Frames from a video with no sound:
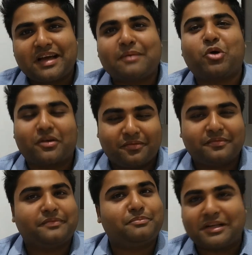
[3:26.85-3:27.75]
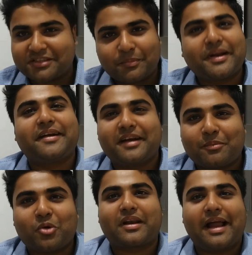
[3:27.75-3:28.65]
I'm not much updated
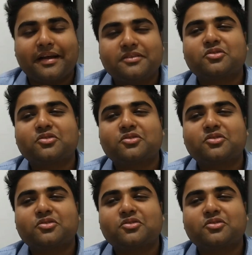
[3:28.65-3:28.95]
about CLAT.